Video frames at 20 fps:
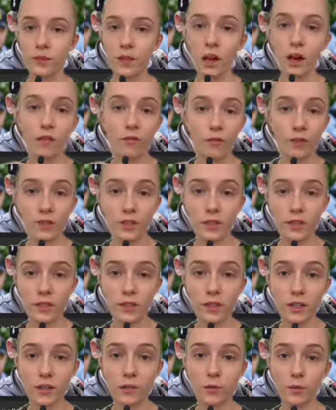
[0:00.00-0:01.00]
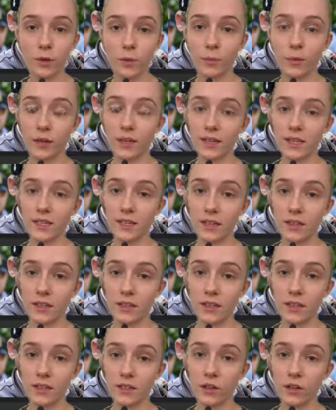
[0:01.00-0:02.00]
Unfortunately, Quran burnings like
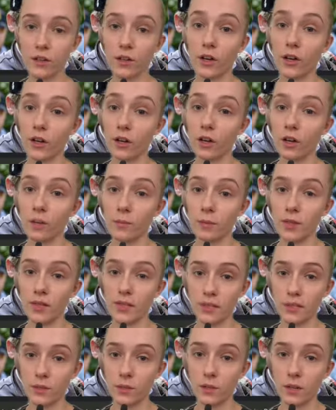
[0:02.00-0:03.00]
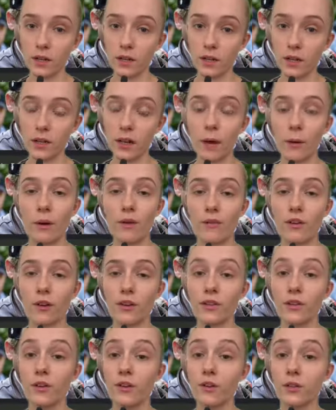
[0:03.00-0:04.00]
these are not uncommon in Sweden. However,
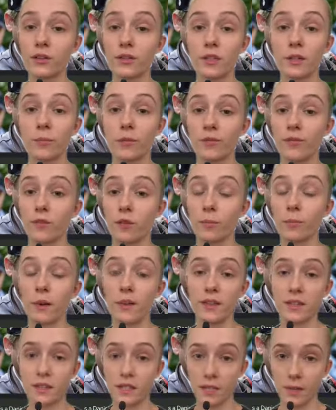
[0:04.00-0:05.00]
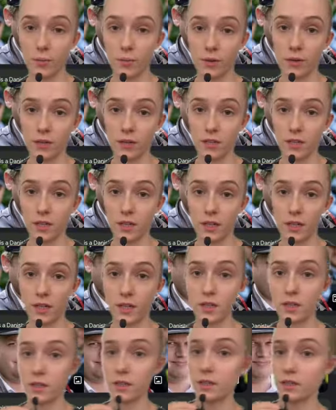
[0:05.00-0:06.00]
they're usually performed by the same person, the